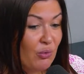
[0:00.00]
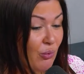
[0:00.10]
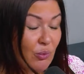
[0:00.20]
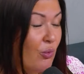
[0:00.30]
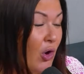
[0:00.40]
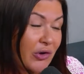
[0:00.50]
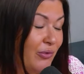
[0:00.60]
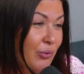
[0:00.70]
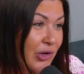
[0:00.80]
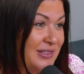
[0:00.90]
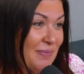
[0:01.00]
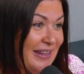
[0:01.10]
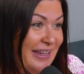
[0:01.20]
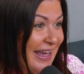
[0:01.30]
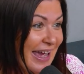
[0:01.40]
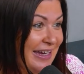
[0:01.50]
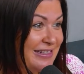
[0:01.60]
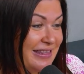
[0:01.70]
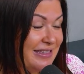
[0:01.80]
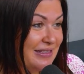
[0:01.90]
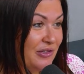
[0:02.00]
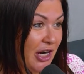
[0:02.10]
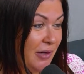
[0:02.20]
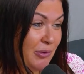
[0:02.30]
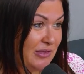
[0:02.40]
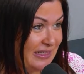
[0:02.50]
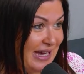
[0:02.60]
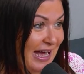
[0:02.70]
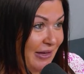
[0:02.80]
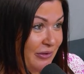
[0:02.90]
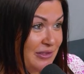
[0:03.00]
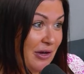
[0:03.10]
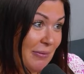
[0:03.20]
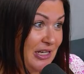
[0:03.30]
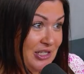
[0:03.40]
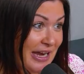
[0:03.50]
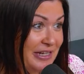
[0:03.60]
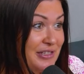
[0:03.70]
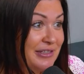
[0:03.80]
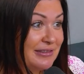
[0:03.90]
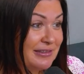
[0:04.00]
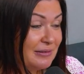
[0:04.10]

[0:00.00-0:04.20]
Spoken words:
what's been the key to this incredible start with so many changes?